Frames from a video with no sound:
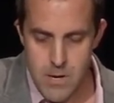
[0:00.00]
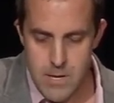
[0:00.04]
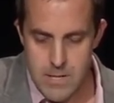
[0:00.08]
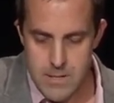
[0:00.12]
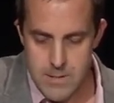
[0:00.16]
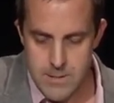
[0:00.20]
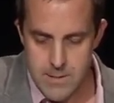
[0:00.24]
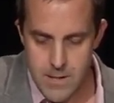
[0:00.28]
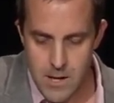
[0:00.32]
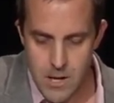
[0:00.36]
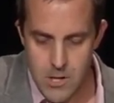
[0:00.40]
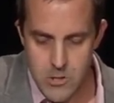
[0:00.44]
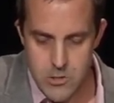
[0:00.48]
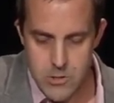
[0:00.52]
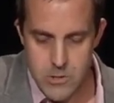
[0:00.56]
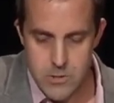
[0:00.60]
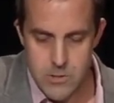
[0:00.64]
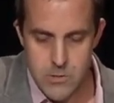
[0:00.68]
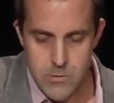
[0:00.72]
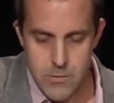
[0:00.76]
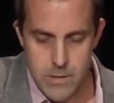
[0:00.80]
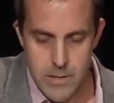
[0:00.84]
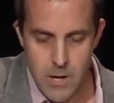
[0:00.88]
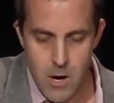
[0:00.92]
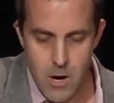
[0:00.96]

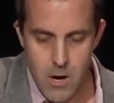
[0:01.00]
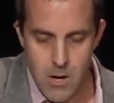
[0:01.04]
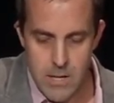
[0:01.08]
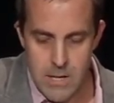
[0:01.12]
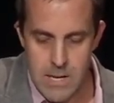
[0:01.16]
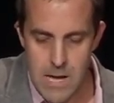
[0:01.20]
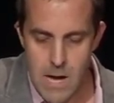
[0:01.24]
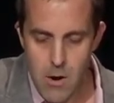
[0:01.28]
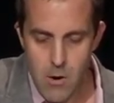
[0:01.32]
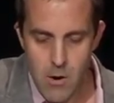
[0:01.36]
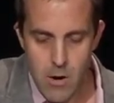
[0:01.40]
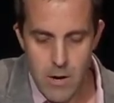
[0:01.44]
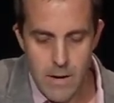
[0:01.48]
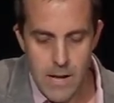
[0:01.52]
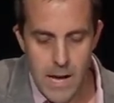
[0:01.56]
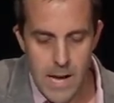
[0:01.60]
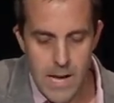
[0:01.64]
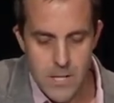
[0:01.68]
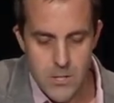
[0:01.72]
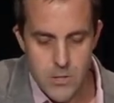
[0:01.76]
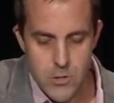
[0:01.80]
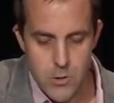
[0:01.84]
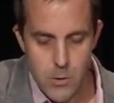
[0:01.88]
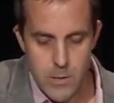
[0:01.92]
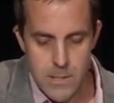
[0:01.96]
discussions regarding how our
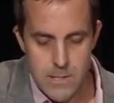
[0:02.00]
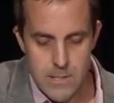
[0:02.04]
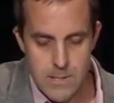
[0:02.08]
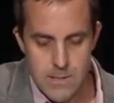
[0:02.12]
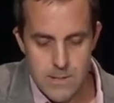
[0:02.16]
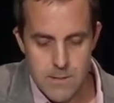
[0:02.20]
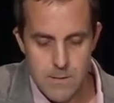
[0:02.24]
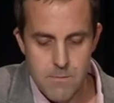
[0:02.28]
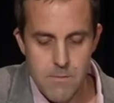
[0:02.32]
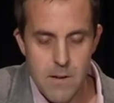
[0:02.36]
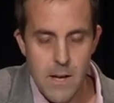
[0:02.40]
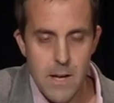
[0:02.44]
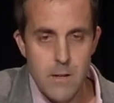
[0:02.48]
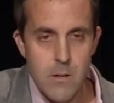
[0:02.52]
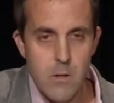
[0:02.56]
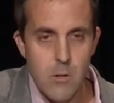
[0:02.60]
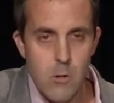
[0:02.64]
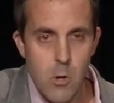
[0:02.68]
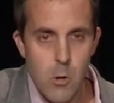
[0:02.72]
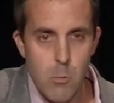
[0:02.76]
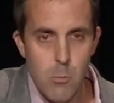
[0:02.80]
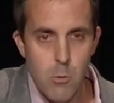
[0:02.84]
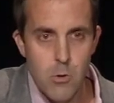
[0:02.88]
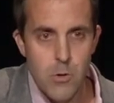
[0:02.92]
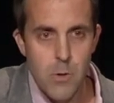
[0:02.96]
diet choices affect
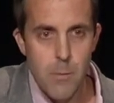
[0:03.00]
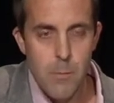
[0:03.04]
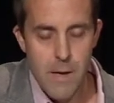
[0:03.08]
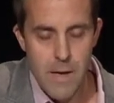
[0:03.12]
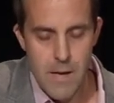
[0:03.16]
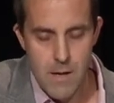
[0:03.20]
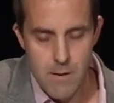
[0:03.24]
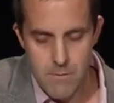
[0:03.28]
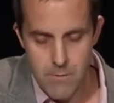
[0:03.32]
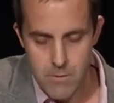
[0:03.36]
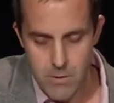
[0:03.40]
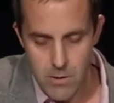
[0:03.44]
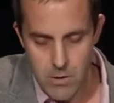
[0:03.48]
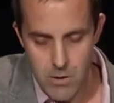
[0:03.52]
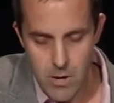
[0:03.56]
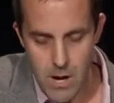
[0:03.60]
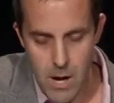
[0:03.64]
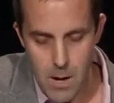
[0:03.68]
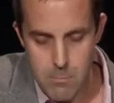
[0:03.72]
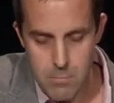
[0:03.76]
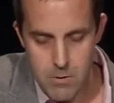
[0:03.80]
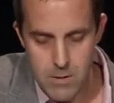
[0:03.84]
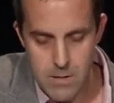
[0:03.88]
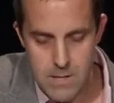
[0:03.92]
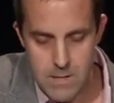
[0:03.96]
global demand for
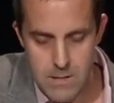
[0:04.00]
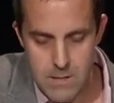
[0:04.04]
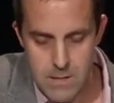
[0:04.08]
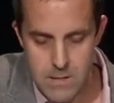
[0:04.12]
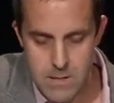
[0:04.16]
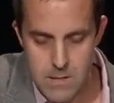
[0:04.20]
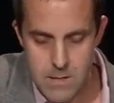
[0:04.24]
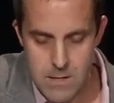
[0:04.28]
cropland.